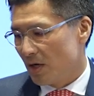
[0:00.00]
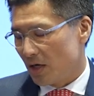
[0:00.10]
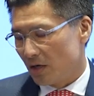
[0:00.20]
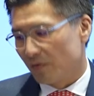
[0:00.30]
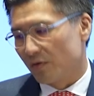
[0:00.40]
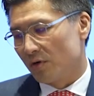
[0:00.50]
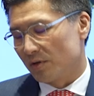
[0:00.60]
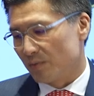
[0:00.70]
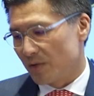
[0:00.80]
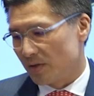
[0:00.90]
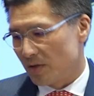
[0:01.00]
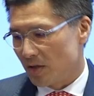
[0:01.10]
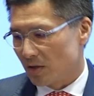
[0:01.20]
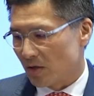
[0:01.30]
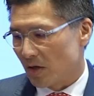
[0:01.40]
And of course, we see
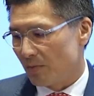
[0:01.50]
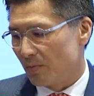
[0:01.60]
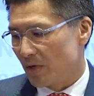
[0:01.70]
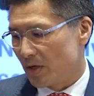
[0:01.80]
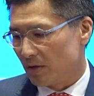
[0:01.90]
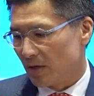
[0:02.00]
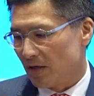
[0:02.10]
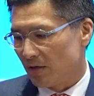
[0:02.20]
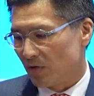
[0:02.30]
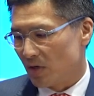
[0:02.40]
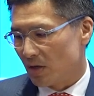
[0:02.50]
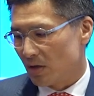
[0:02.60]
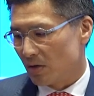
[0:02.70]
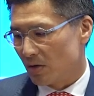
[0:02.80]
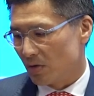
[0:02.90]
the time when NFT,